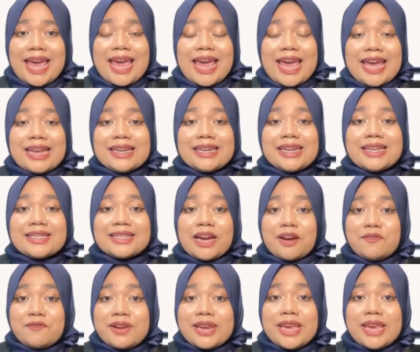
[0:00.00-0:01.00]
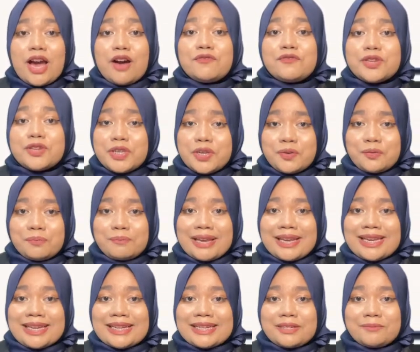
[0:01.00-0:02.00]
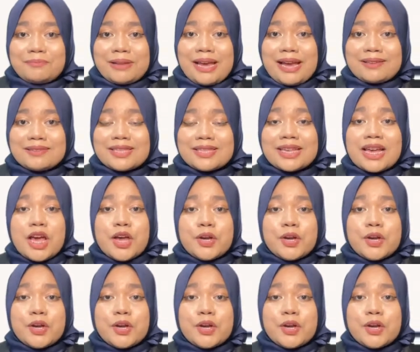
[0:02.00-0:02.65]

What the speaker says: and the discovery of new medicinal plants